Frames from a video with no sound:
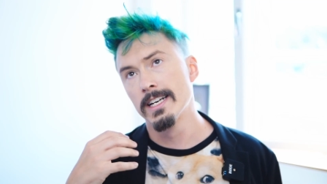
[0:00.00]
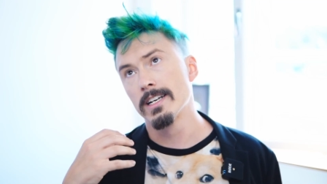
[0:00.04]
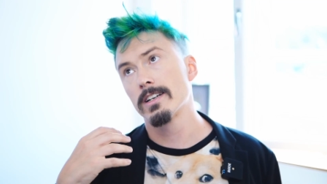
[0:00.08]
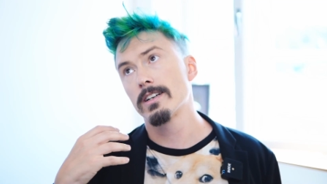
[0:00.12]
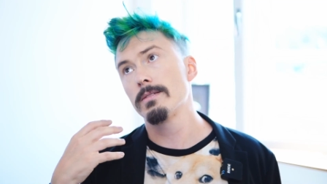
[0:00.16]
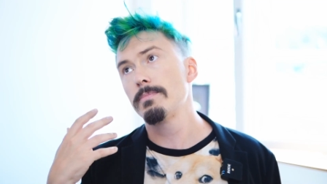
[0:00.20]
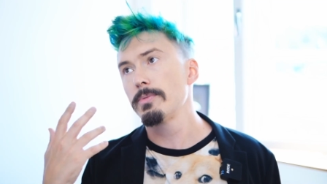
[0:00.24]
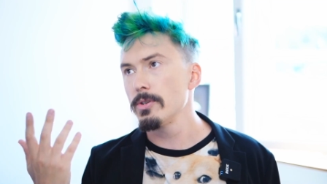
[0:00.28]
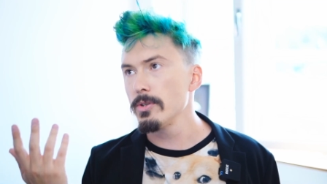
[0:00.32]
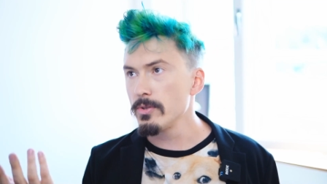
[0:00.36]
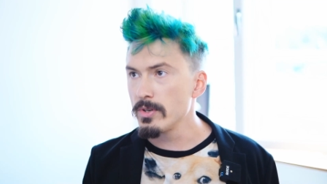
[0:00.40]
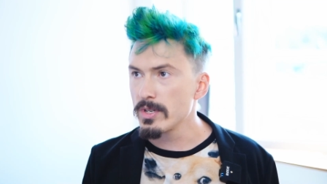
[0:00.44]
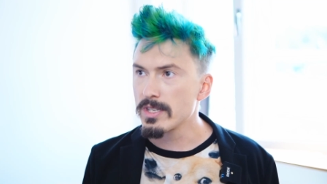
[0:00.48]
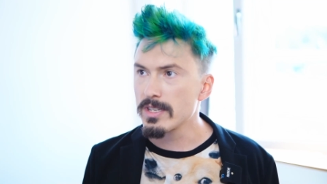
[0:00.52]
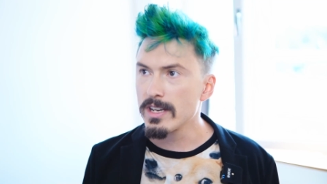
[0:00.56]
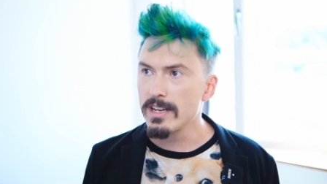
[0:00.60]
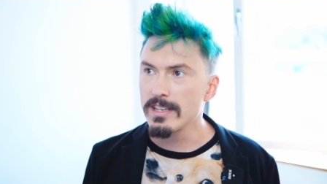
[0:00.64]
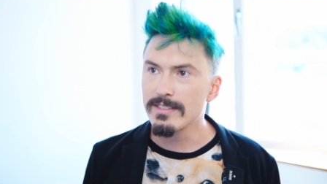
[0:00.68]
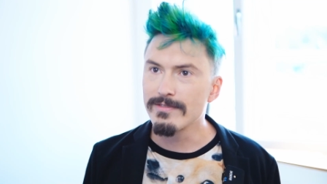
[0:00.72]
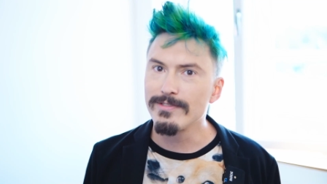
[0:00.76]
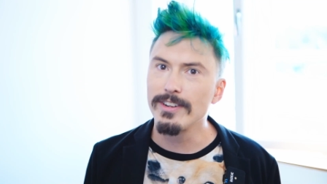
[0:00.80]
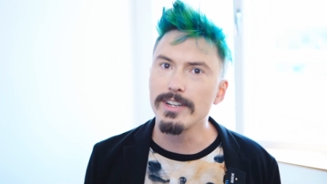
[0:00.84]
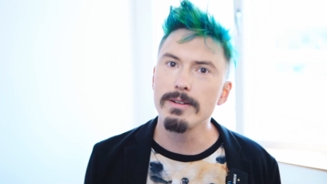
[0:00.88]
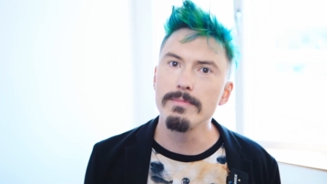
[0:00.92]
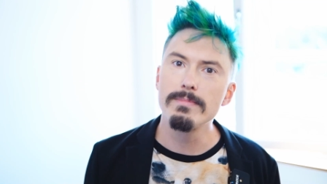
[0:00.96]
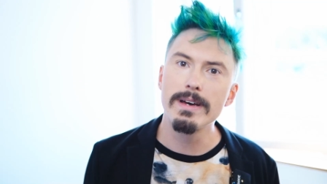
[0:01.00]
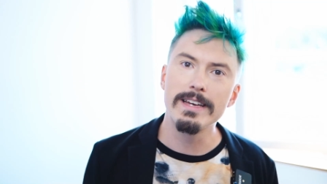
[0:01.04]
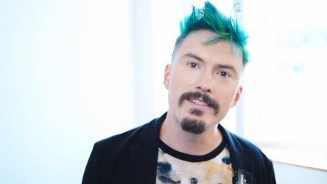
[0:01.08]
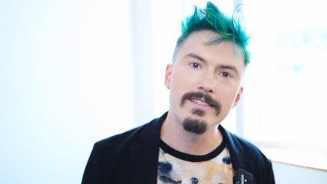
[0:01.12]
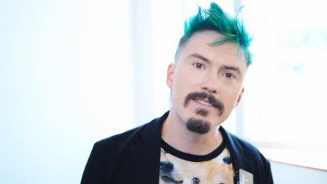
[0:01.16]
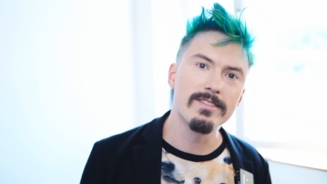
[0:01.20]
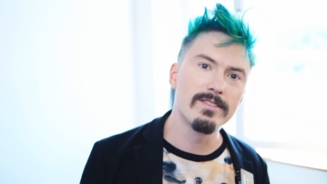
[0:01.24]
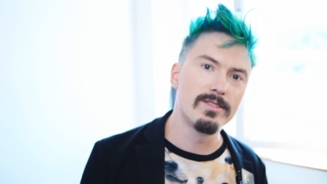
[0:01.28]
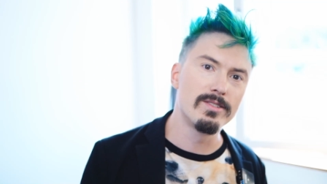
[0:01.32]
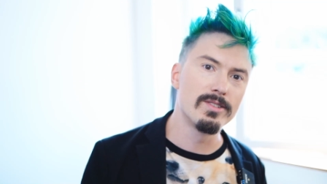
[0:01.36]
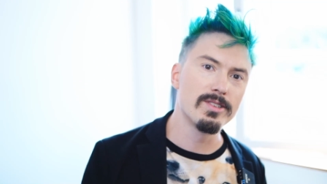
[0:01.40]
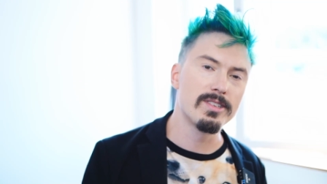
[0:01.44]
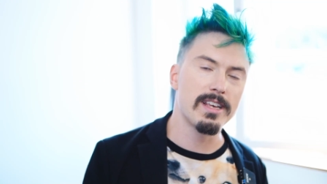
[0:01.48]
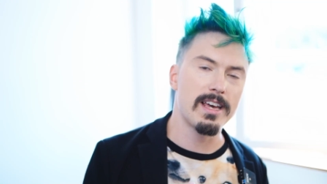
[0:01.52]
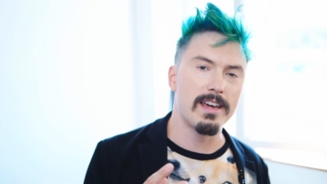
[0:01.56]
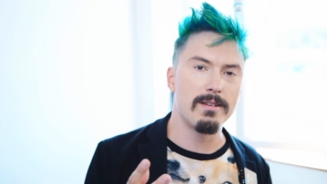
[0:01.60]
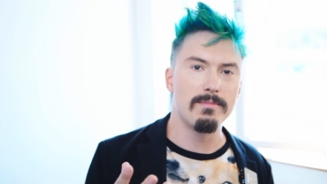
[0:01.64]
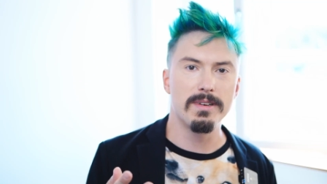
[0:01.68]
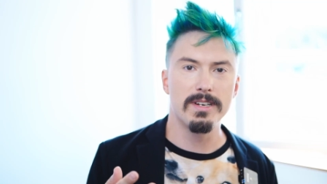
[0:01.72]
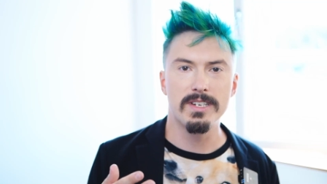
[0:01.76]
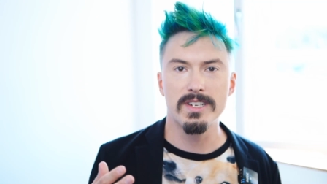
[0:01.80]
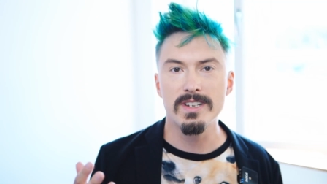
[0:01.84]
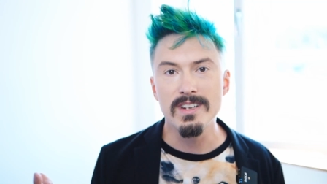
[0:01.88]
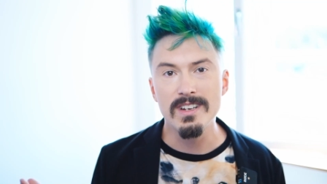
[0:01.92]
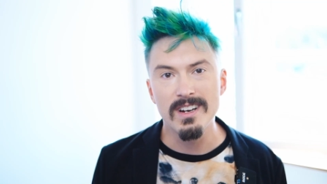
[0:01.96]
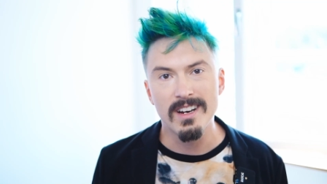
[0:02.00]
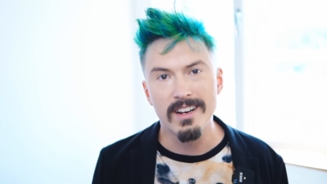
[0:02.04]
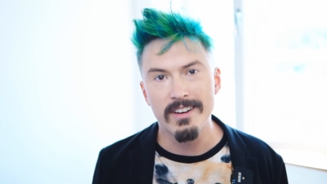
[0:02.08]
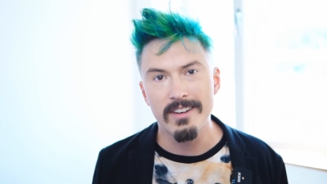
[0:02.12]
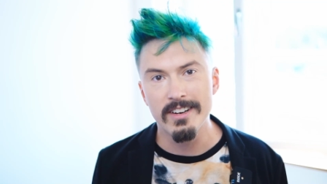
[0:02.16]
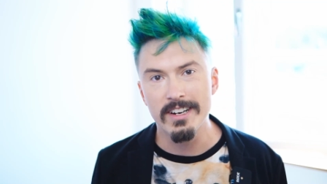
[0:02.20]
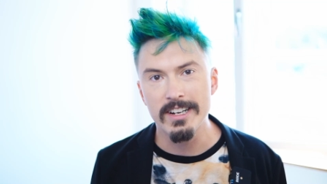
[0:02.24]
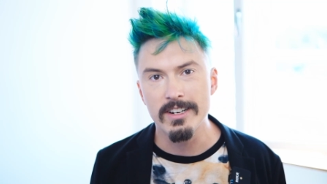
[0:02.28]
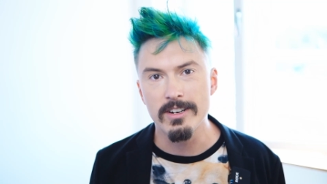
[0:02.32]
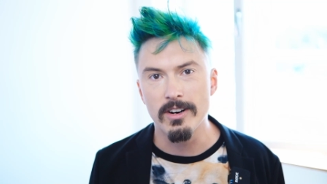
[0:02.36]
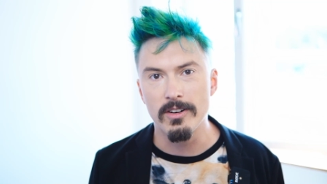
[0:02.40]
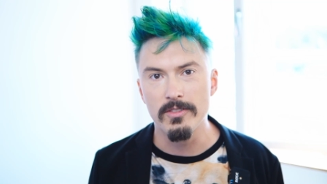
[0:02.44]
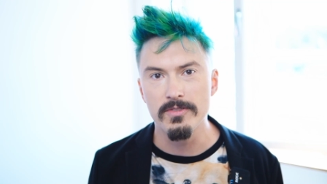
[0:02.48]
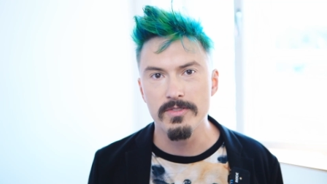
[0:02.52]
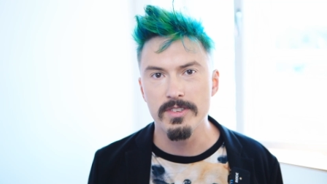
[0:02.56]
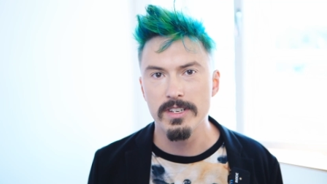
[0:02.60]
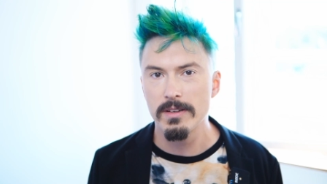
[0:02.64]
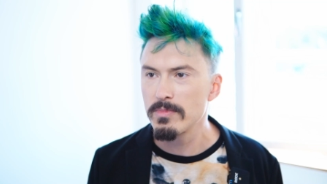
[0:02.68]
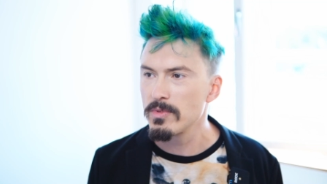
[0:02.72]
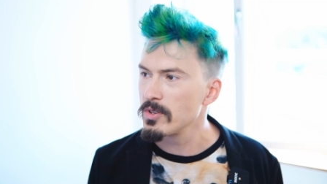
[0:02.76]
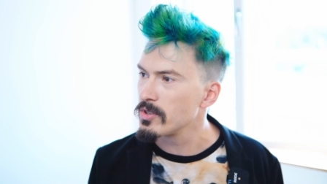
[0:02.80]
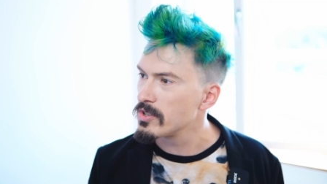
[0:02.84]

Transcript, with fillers: computer science fundamentals and machine learning concept.